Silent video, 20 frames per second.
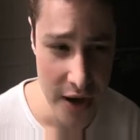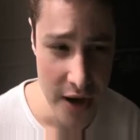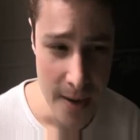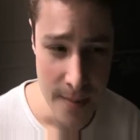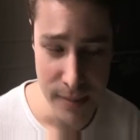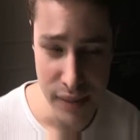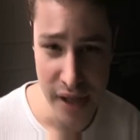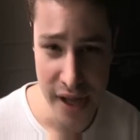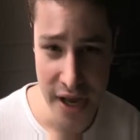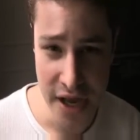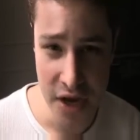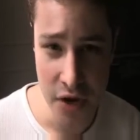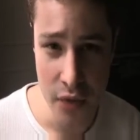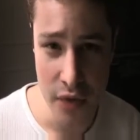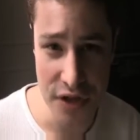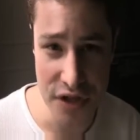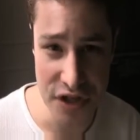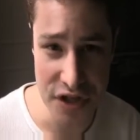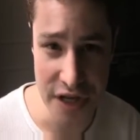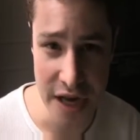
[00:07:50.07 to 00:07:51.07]
playing with
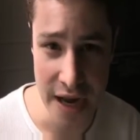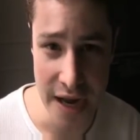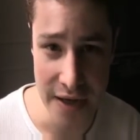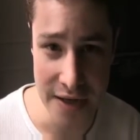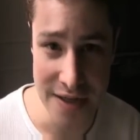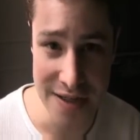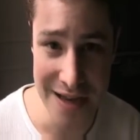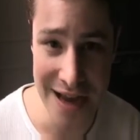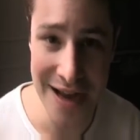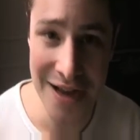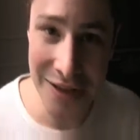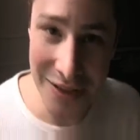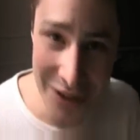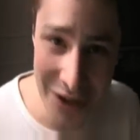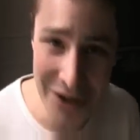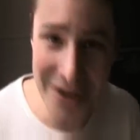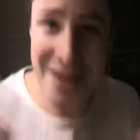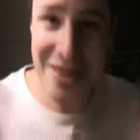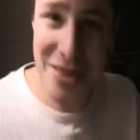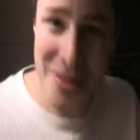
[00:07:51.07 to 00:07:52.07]
sand, saying, look
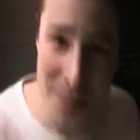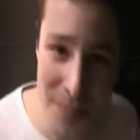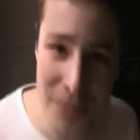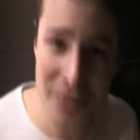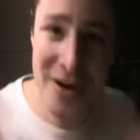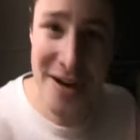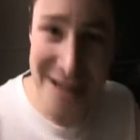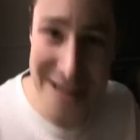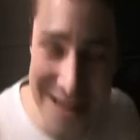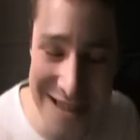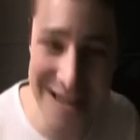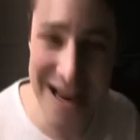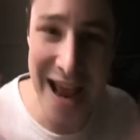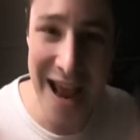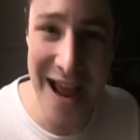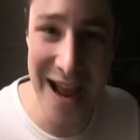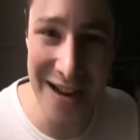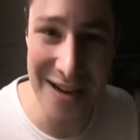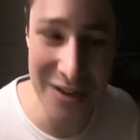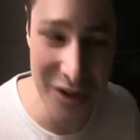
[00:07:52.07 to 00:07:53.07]
at the pretty
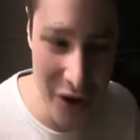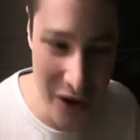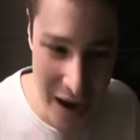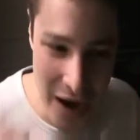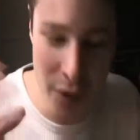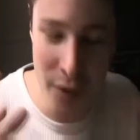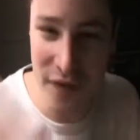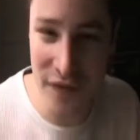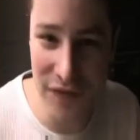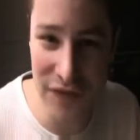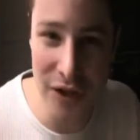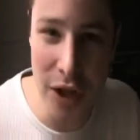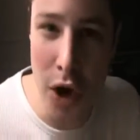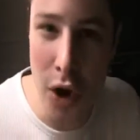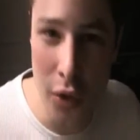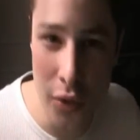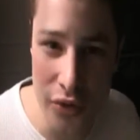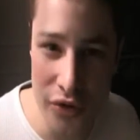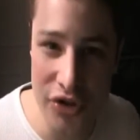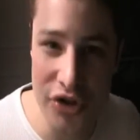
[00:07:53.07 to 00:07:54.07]
sand, look how it
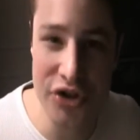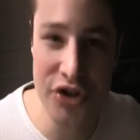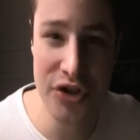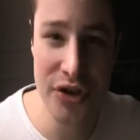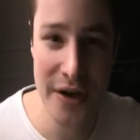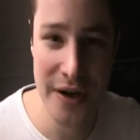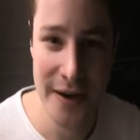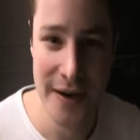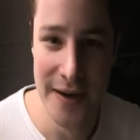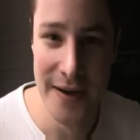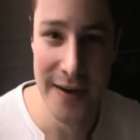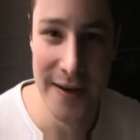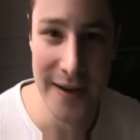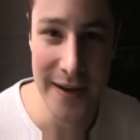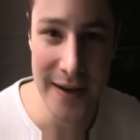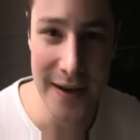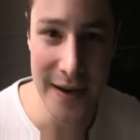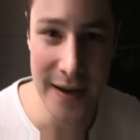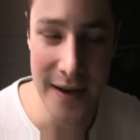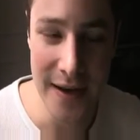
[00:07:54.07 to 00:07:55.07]
flows.
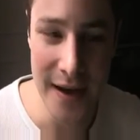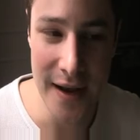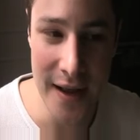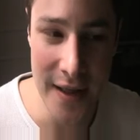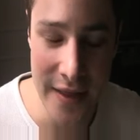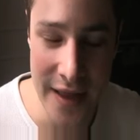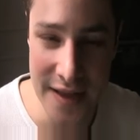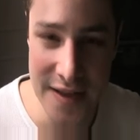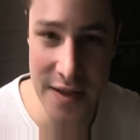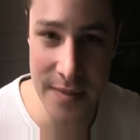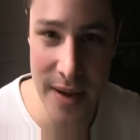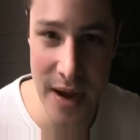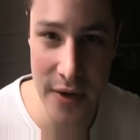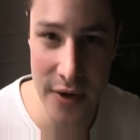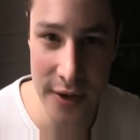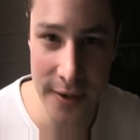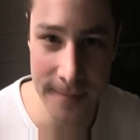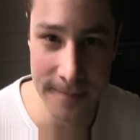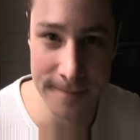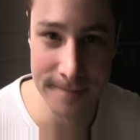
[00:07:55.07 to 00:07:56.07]
And that's about
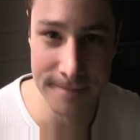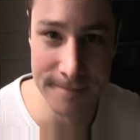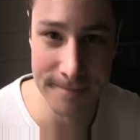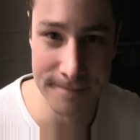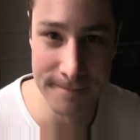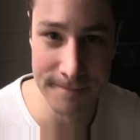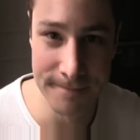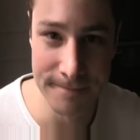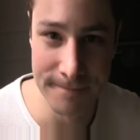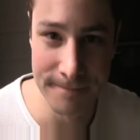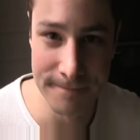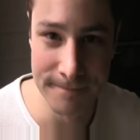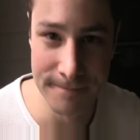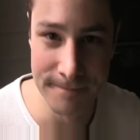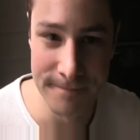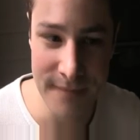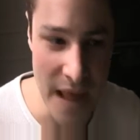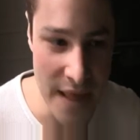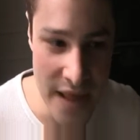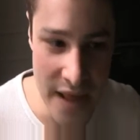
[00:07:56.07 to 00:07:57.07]
it.
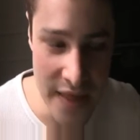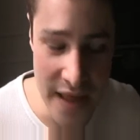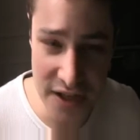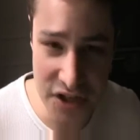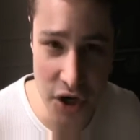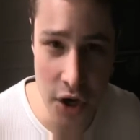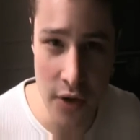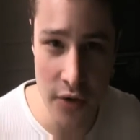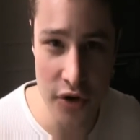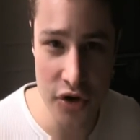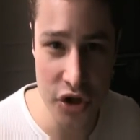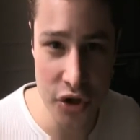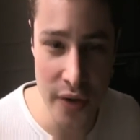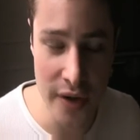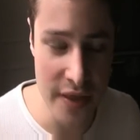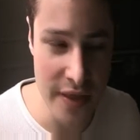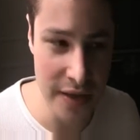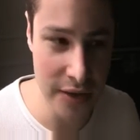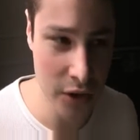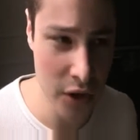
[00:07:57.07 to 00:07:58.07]
And that's all they're doing.
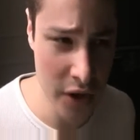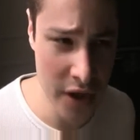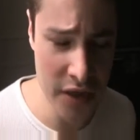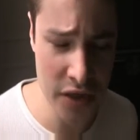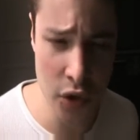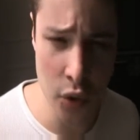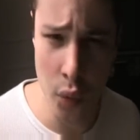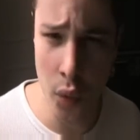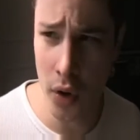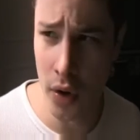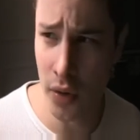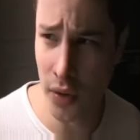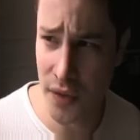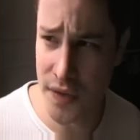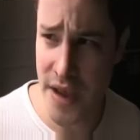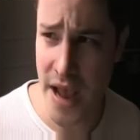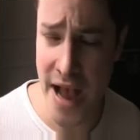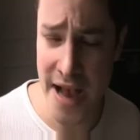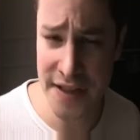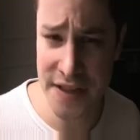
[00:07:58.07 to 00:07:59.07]
They look at the world
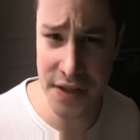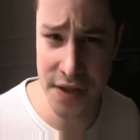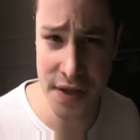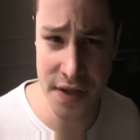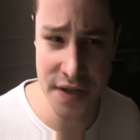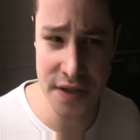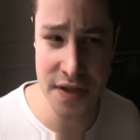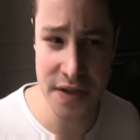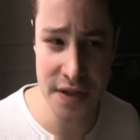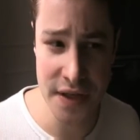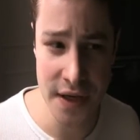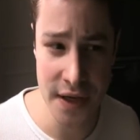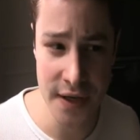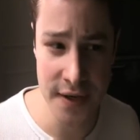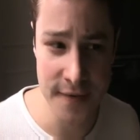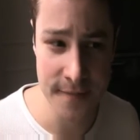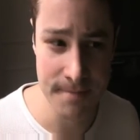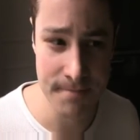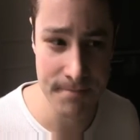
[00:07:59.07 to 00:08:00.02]
as it is and say,